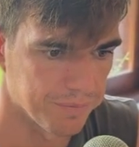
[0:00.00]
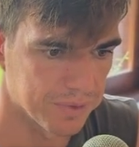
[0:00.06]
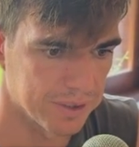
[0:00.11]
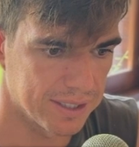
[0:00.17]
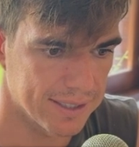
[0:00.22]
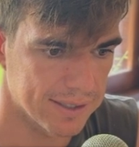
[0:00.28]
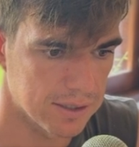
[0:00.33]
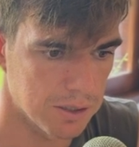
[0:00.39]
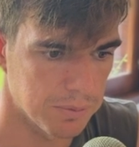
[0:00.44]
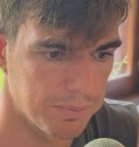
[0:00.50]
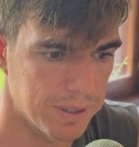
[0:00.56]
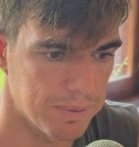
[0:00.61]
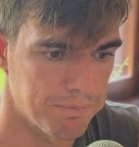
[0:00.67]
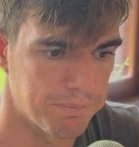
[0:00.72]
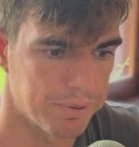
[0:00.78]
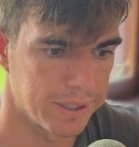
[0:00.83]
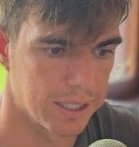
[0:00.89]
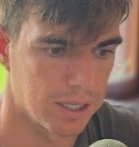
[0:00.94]
needs to be
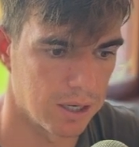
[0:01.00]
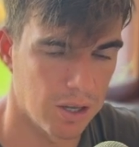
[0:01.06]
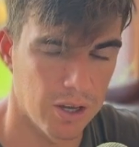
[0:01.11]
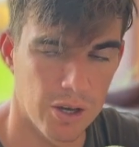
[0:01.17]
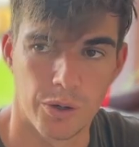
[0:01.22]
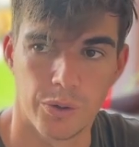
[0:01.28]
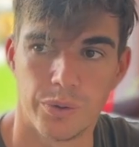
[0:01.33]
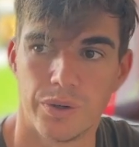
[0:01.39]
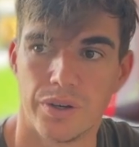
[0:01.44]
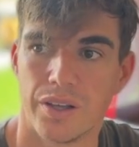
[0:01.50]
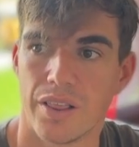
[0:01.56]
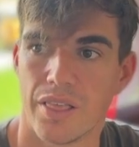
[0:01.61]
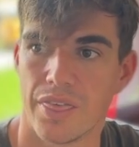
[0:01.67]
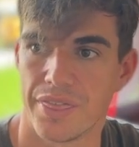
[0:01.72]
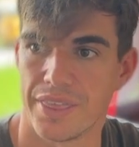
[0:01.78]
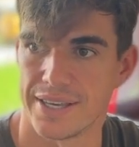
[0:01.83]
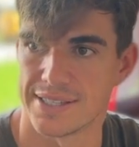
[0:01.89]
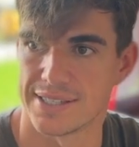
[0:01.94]
below
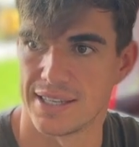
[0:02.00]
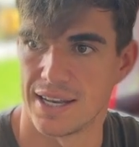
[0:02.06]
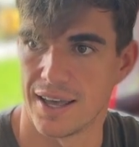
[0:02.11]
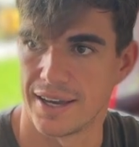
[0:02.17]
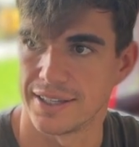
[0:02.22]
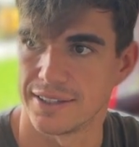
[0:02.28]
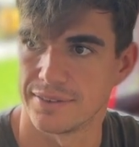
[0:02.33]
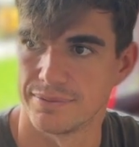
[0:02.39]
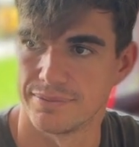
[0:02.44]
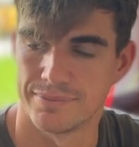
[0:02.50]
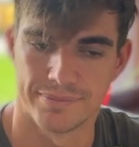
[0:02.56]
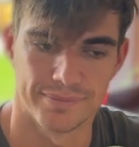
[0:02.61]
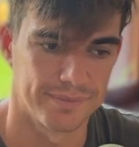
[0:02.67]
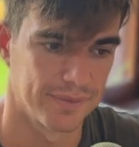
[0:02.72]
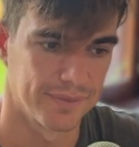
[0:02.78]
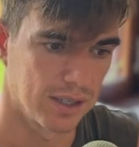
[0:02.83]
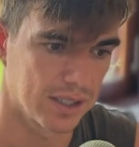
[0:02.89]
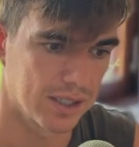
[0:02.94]
this line.
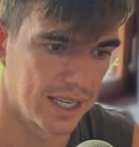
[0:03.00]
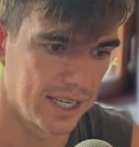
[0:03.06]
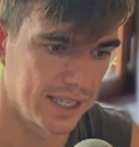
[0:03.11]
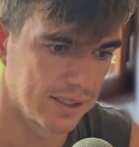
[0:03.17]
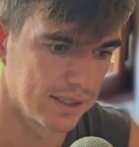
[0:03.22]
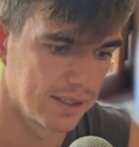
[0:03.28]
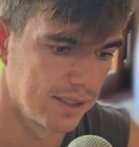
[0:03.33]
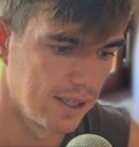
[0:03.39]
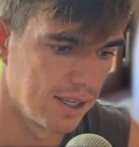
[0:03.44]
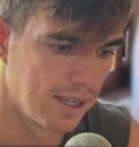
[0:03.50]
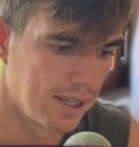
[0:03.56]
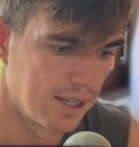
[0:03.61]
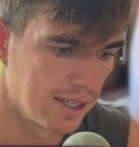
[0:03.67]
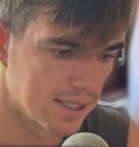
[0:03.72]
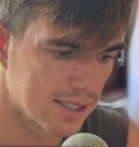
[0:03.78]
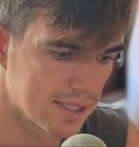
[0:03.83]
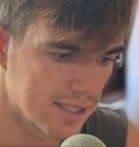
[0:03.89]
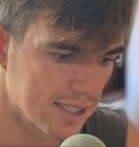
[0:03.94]
Okay,
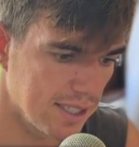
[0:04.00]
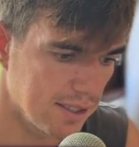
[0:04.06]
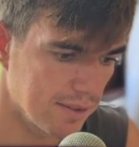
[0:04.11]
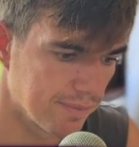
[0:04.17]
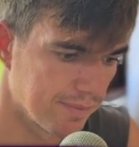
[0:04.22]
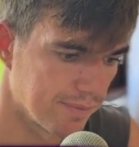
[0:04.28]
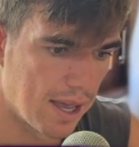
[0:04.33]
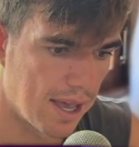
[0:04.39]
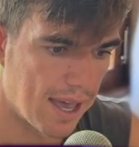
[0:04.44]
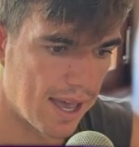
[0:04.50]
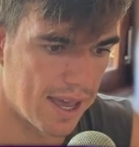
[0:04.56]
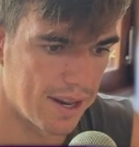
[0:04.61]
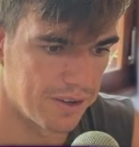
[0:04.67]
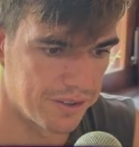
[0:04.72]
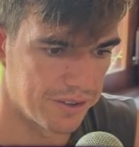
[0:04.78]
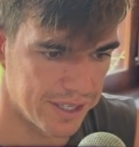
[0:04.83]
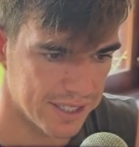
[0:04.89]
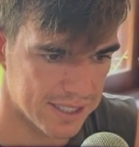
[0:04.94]
let's see.
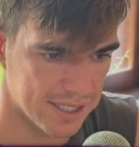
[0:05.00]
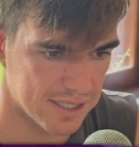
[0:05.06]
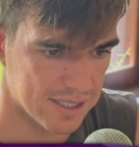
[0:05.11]
And this